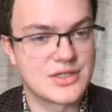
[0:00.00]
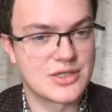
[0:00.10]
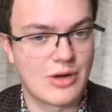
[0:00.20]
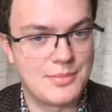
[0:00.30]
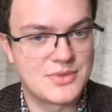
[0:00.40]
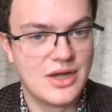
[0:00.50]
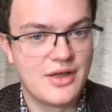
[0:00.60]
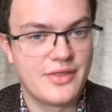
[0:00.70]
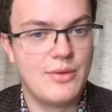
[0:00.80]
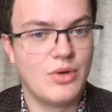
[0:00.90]
a script
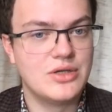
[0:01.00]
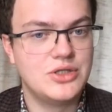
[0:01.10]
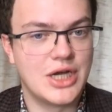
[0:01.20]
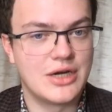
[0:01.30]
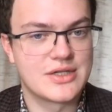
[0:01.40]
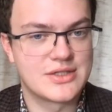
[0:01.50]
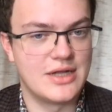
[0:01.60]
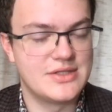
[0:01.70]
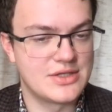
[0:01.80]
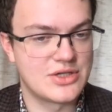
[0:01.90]
than when Jenna
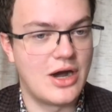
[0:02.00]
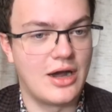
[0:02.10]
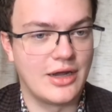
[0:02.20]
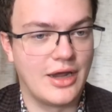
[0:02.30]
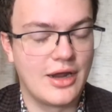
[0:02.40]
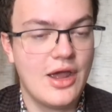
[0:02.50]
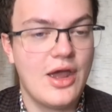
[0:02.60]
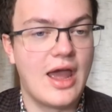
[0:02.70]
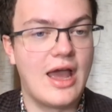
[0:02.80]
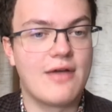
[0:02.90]
Sudds is talking.
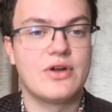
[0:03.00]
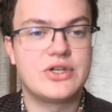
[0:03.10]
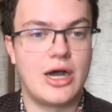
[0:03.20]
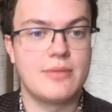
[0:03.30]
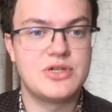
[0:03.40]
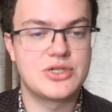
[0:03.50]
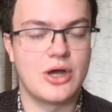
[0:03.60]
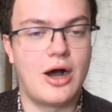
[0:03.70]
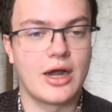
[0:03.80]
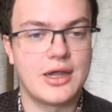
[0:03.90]
Every time she's
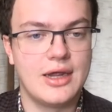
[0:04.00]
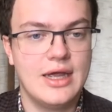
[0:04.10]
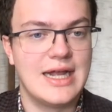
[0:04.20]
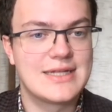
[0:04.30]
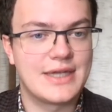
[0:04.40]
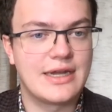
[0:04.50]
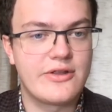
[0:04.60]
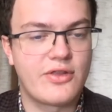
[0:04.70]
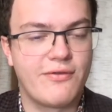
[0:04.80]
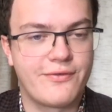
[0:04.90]
talking, it's like
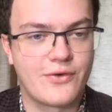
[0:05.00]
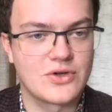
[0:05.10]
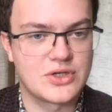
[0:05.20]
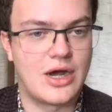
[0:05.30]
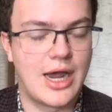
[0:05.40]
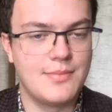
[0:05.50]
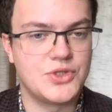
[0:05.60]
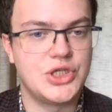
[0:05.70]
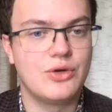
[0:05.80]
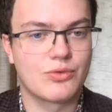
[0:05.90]
it's the first
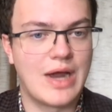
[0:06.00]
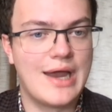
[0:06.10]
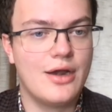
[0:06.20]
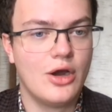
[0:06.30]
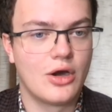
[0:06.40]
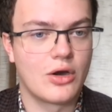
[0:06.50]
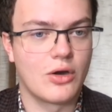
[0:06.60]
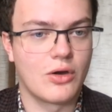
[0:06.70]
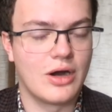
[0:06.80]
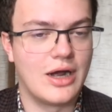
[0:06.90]
time she read
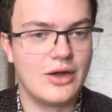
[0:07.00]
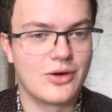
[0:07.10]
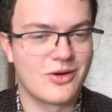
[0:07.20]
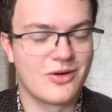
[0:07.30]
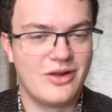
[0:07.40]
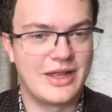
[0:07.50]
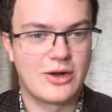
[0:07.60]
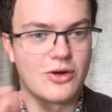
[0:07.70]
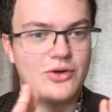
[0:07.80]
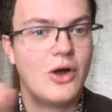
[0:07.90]
her, uh, her
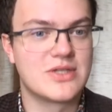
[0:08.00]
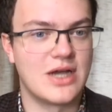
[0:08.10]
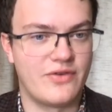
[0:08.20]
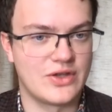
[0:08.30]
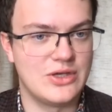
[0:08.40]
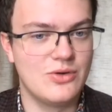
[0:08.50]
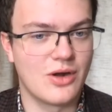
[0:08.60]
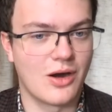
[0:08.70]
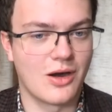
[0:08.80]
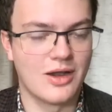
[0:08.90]
like her notes off a cue
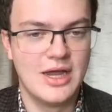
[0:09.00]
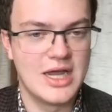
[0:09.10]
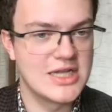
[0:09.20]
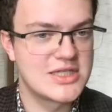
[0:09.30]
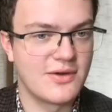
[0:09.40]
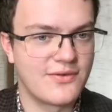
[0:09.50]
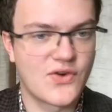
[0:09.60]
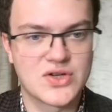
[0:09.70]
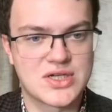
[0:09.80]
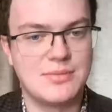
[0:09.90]
card. It's the
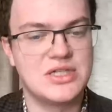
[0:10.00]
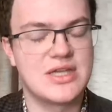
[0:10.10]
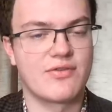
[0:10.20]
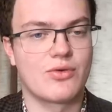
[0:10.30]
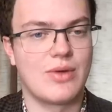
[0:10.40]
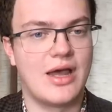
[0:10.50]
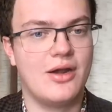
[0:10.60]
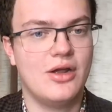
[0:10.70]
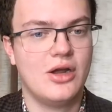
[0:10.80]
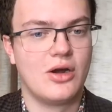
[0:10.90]
first time she's ever
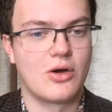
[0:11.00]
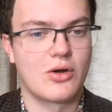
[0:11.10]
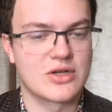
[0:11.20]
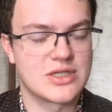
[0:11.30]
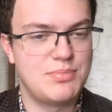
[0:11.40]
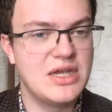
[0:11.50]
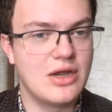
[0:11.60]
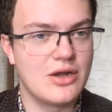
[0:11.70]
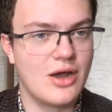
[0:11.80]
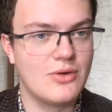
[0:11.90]
read her speaking